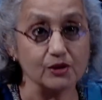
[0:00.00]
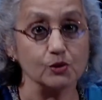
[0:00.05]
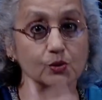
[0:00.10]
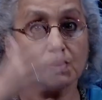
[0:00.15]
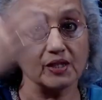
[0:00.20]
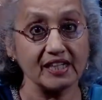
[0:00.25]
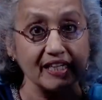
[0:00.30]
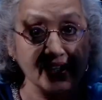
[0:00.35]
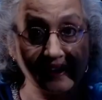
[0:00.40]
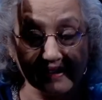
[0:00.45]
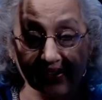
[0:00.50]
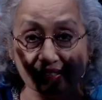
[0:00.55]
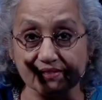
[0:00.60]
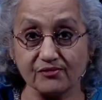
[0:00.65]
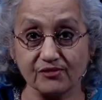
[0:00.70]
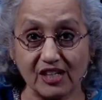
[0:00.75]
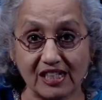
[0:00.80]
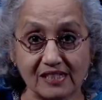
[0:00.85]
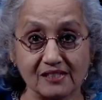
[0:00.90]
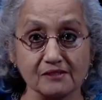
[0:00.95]
Okay, his
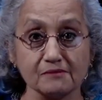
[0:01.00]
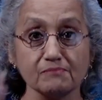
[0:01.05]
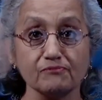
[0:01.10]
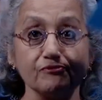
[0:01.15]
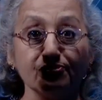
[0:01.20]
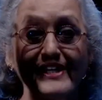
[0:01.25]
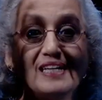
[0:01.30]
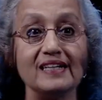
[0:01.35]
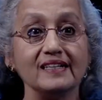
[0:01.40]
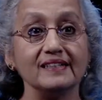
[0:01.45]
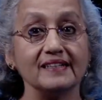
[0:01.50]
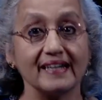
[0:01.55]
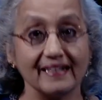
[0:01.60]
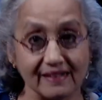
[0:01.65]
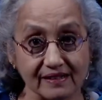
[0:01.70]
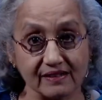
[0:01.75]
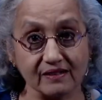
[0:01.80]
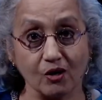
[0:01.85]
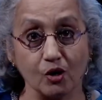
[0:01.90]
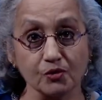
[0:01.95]
victim fell
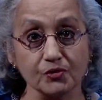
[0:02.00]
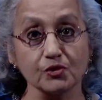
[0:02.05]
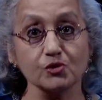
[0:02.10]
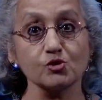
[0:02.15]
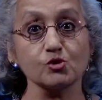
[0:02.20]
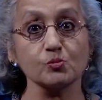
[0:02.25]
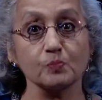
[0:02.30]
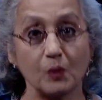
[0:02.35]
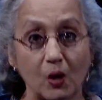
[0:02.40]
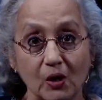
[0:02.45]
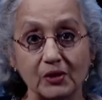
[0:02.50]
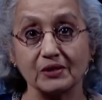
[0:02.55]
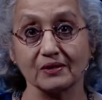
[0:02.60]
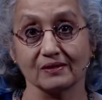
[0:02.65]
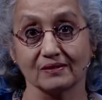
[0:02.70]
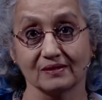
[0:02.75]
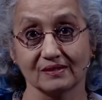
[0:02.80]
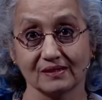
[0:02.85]
dead on the spot.